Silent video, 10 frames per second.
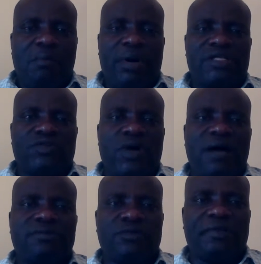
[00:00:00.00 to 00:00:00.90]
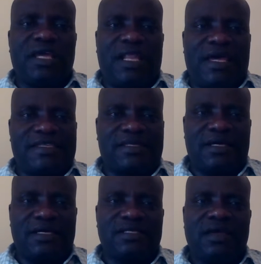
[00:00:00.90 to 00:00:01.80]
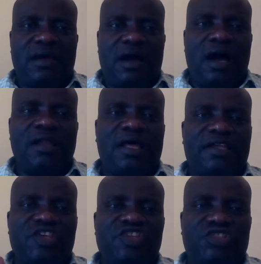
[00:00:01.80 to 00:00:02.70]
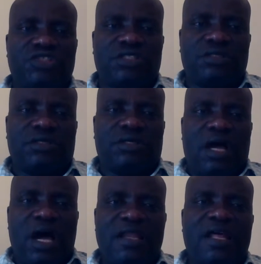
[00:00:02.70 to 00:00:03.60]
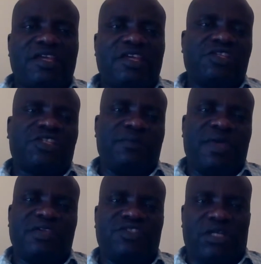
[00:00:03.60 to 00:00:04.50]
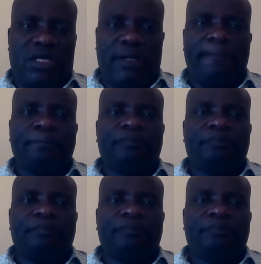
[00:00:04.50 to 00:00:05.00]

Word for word: But you have to realize that under each, under each major